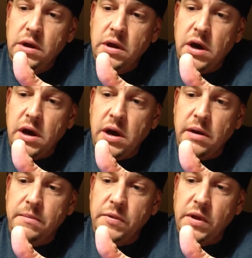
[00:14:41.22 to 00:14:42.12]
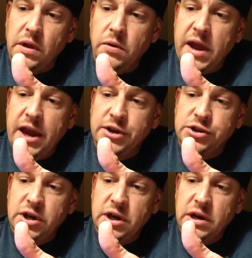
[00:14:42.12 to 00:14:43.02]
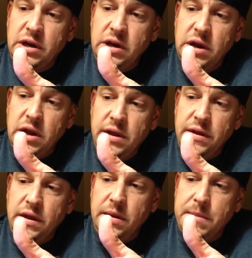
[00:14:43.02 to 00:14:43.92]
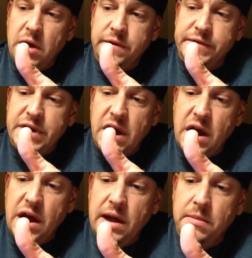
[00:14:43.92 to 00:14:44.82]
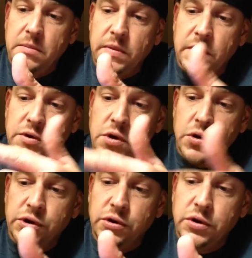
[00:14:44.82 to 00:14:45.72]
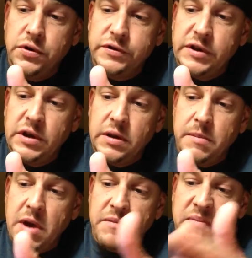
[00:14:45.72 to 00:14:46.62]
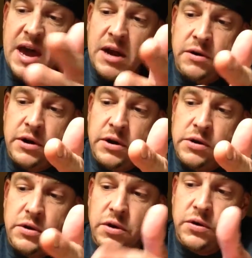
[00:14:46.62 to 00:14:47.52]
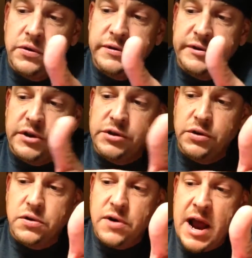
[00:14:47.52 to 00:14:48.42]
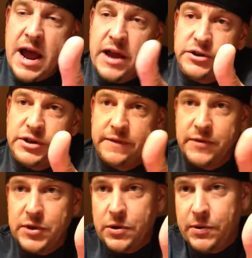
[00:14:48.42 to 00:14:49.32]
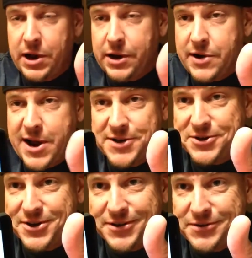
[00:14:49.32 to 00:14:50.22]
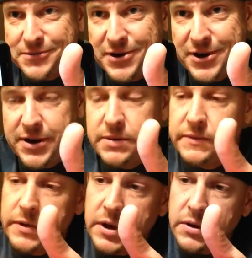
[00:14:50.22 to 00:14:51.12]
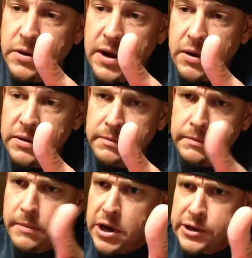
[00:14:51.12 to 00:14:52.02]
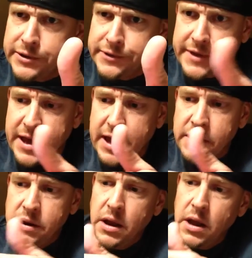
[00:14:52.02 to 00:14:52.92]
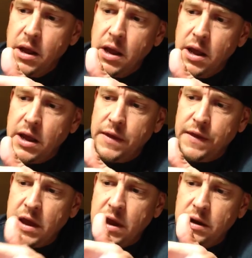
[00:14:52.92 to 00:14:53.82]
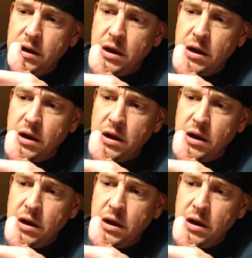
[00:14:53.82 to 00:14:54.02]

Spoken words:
the location, the amount of time, the drone you're using, the amount of battery you use, did you crash, even though when I crash it doesn't read it, so I don't know how it monitors that. And then